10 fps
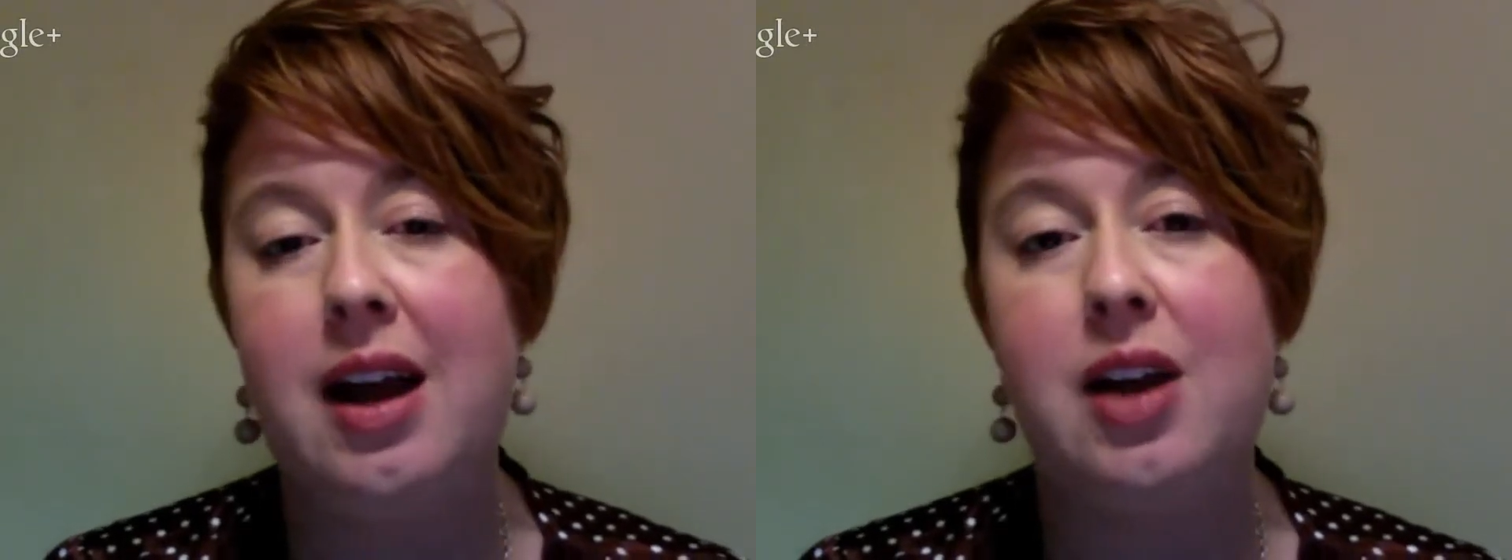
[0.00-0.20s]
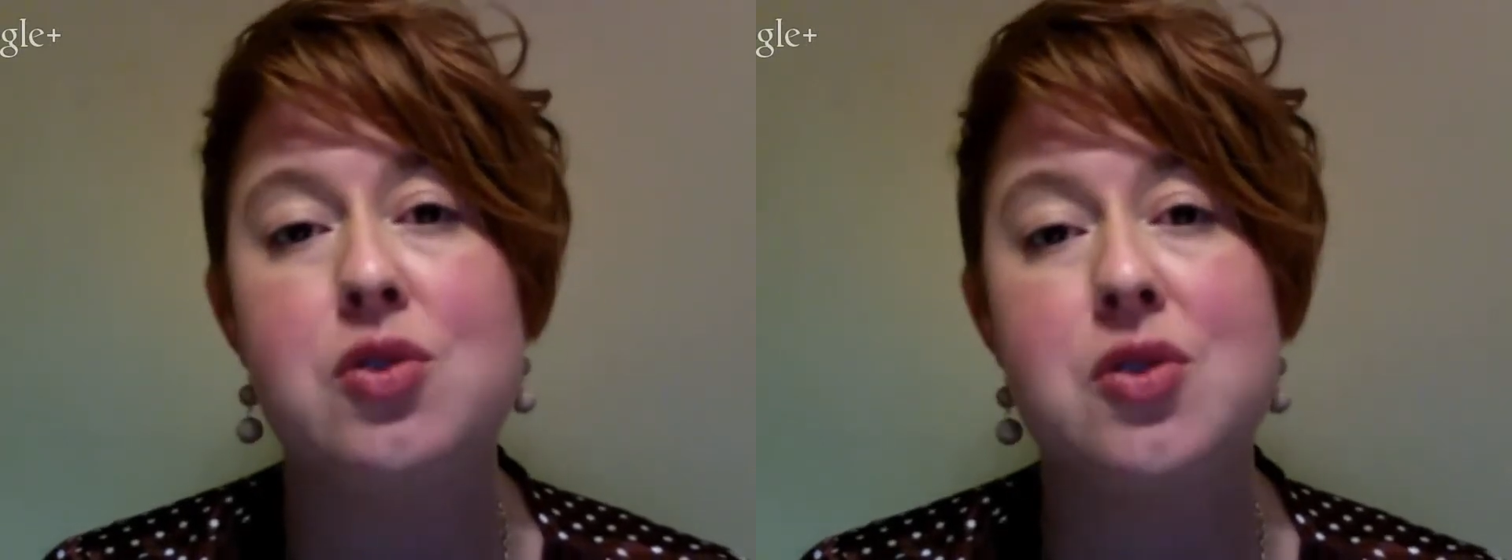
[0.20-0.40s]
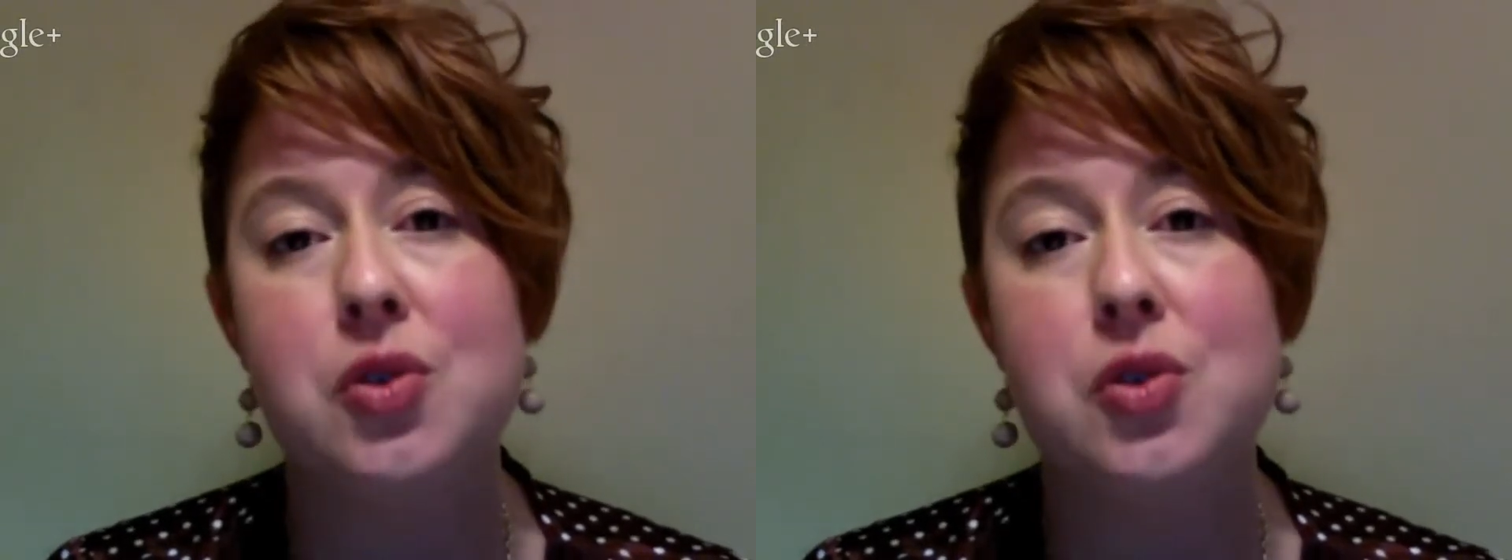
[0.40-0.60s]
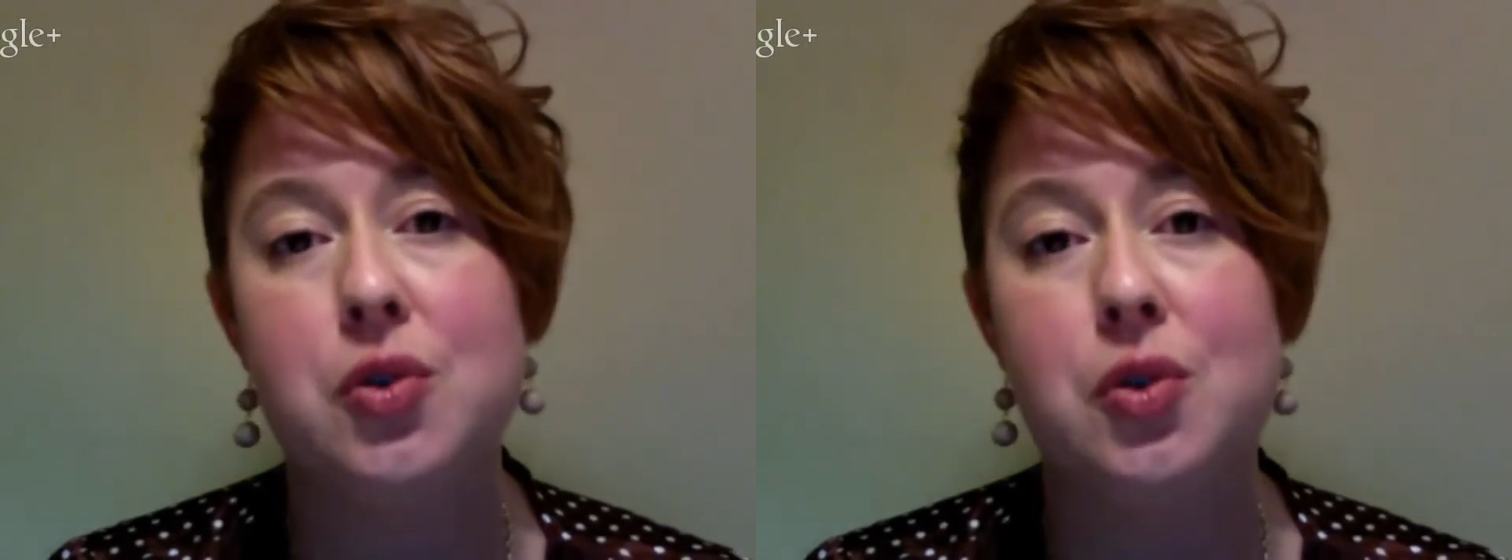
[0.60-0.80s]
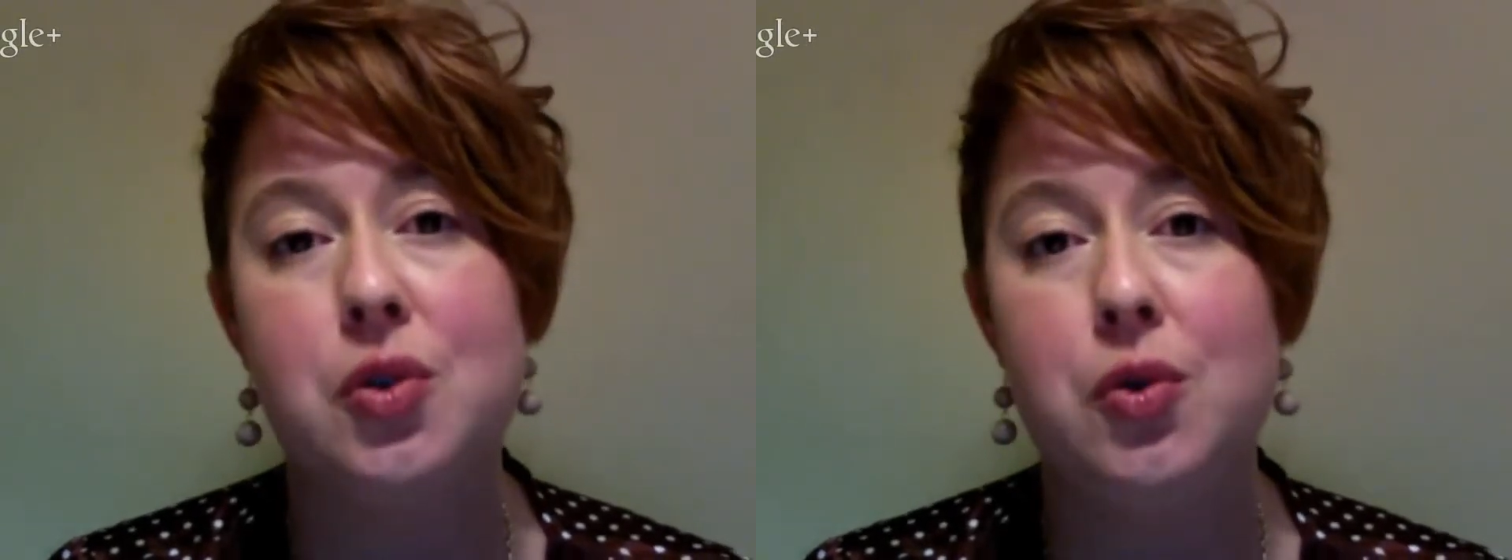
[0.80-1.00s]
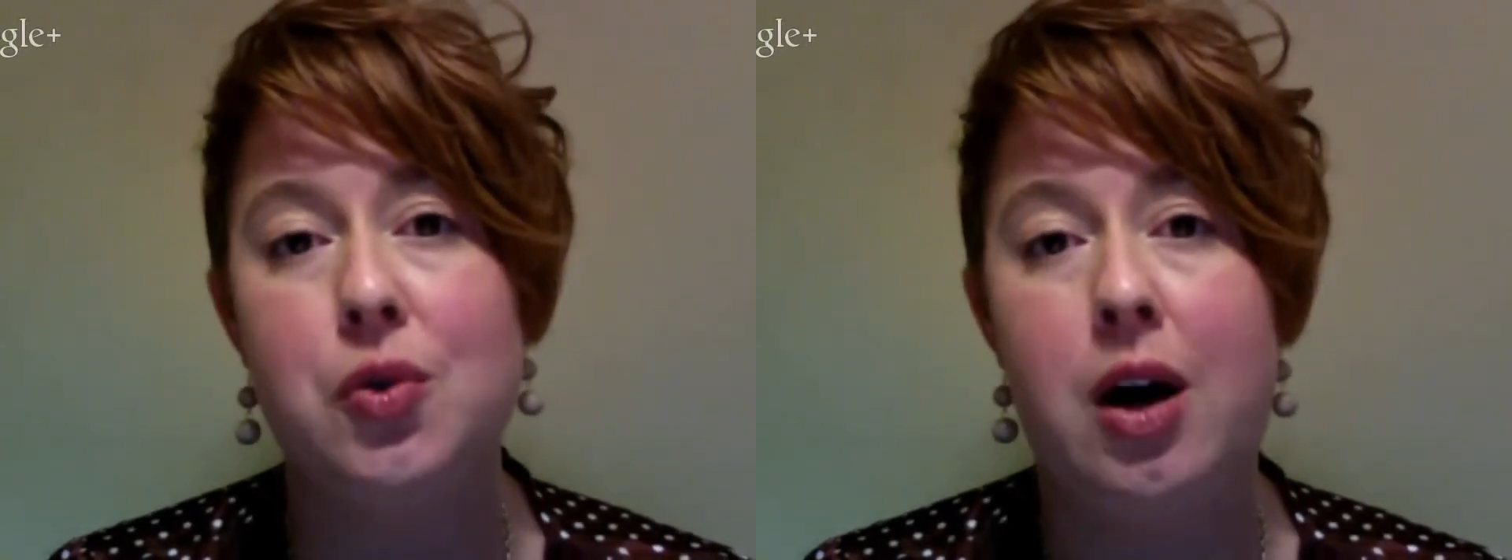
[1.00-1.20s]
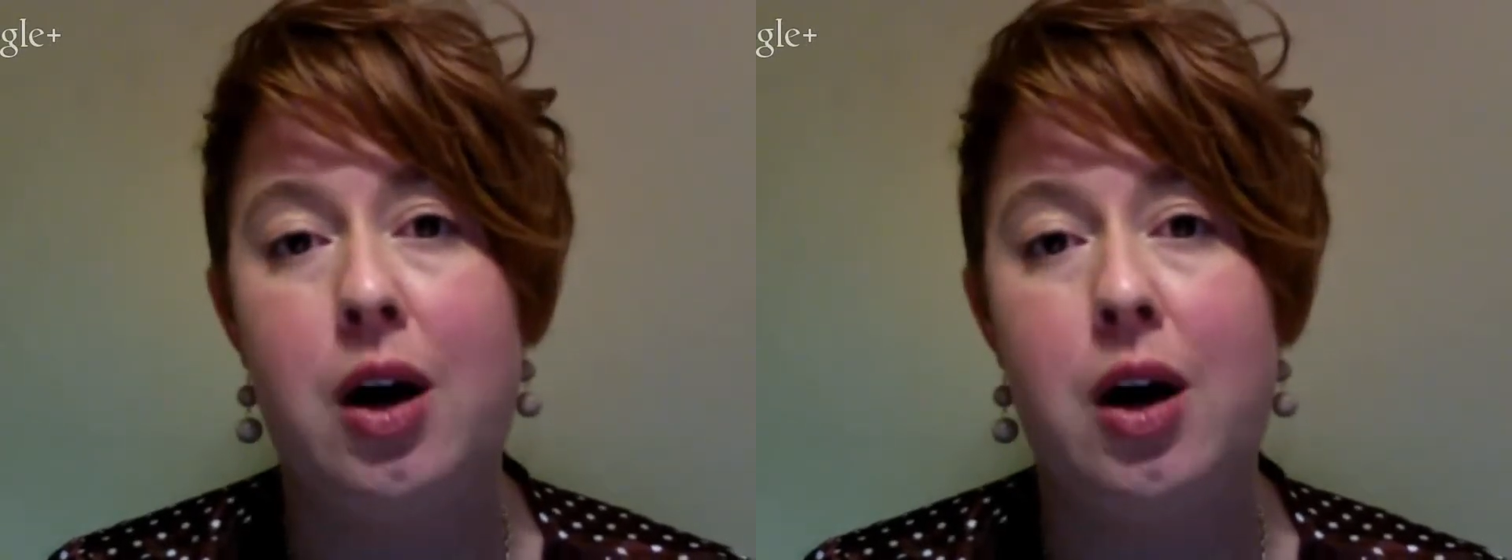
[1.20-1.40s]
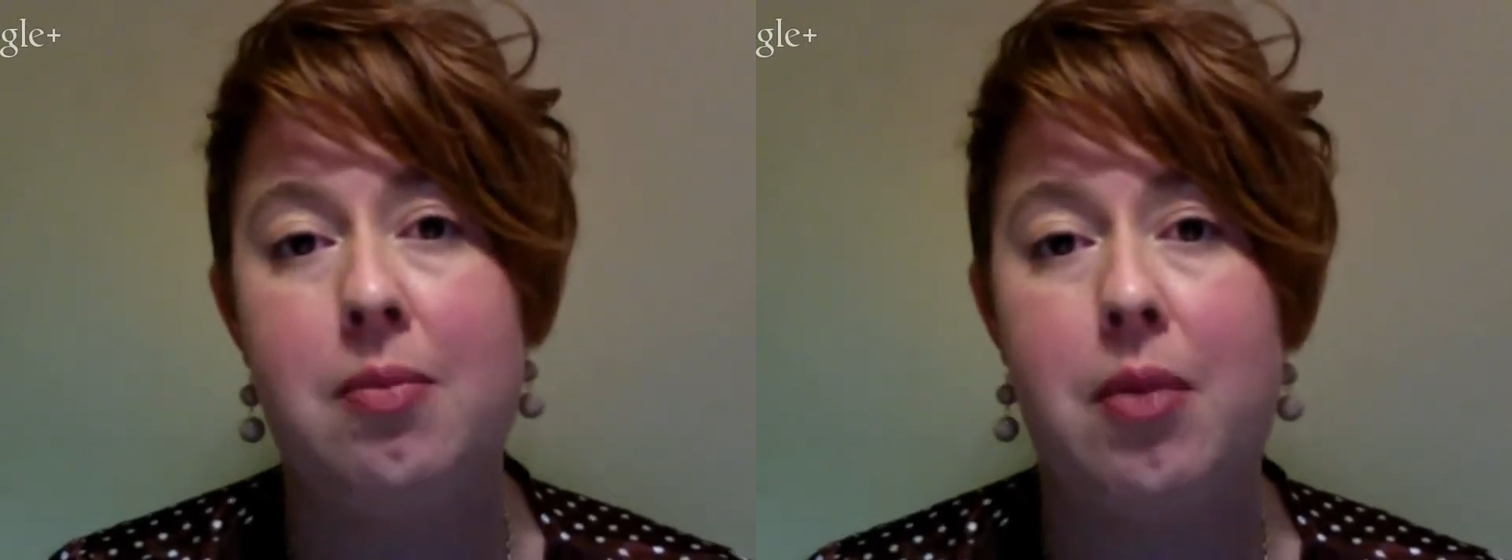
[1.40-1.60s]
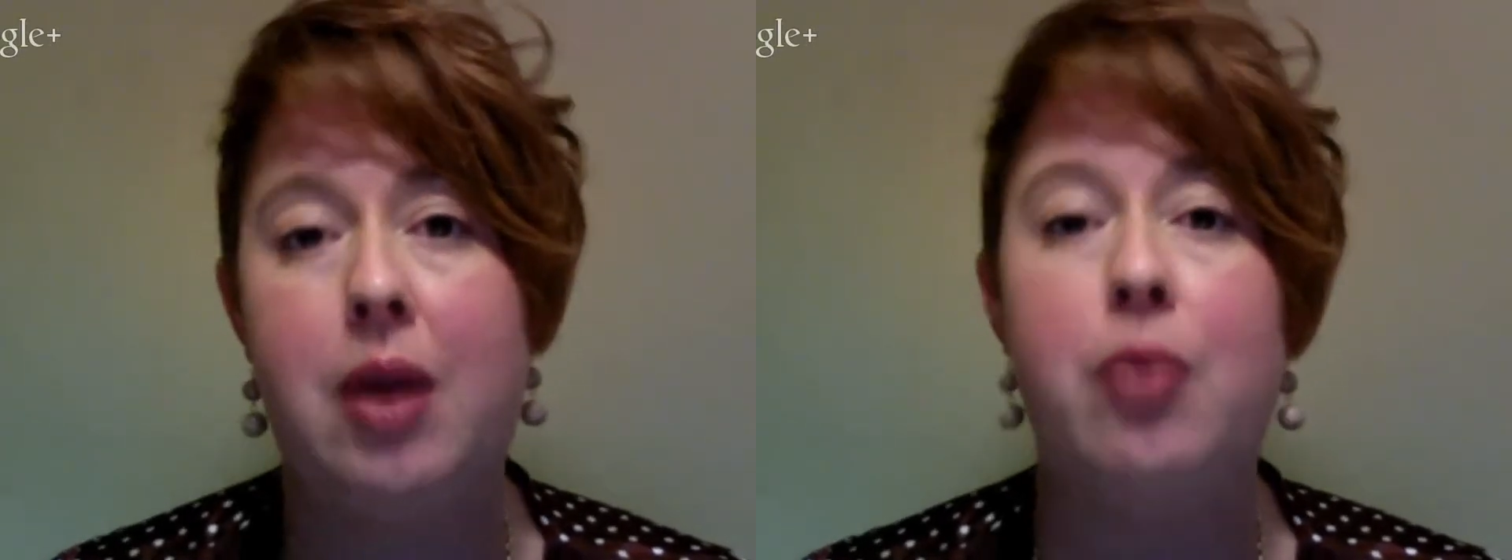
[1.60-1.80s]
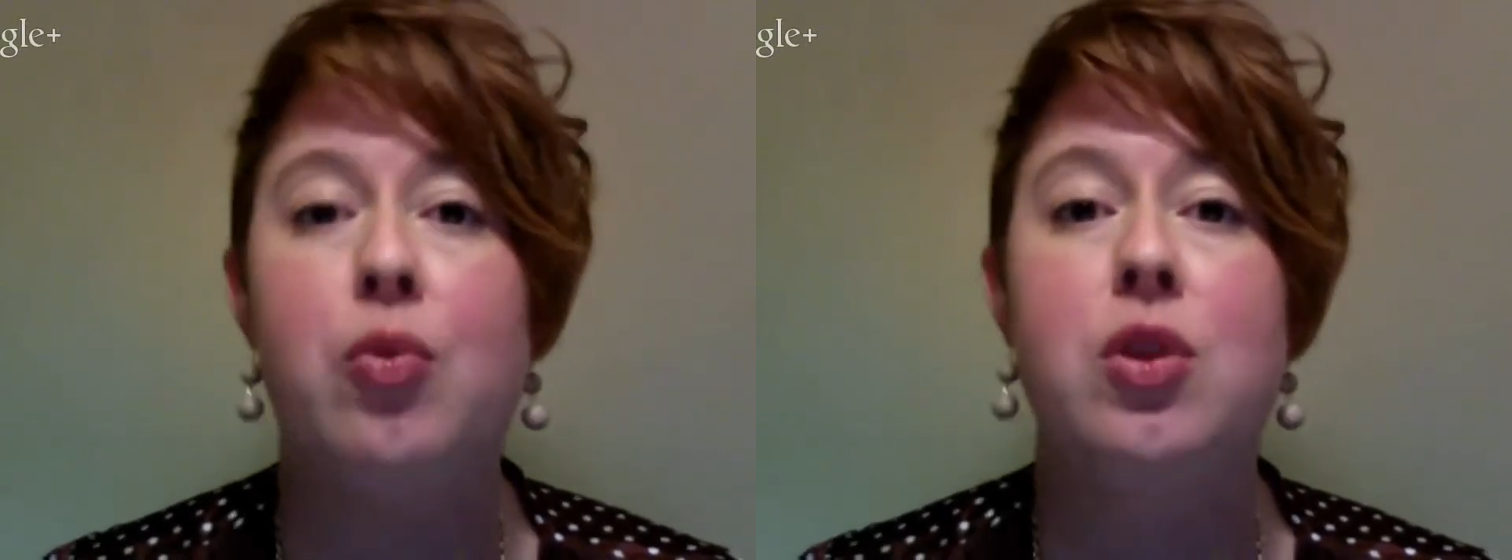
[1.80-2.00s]
at your school
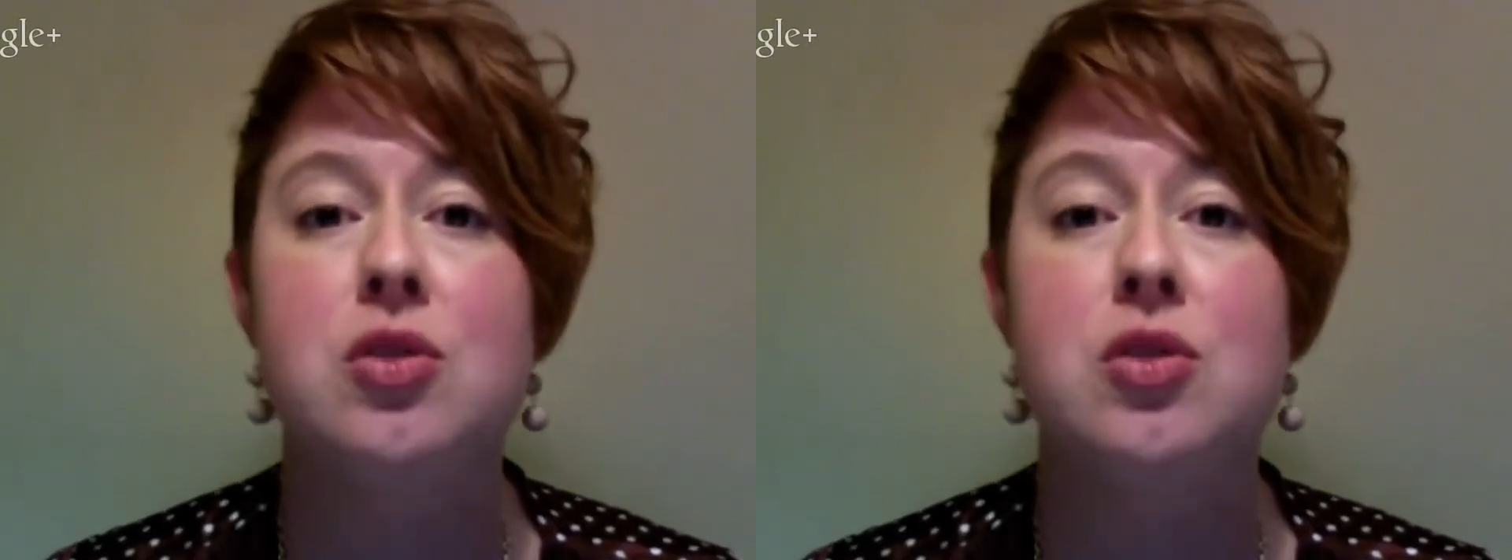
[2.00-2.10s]
and with your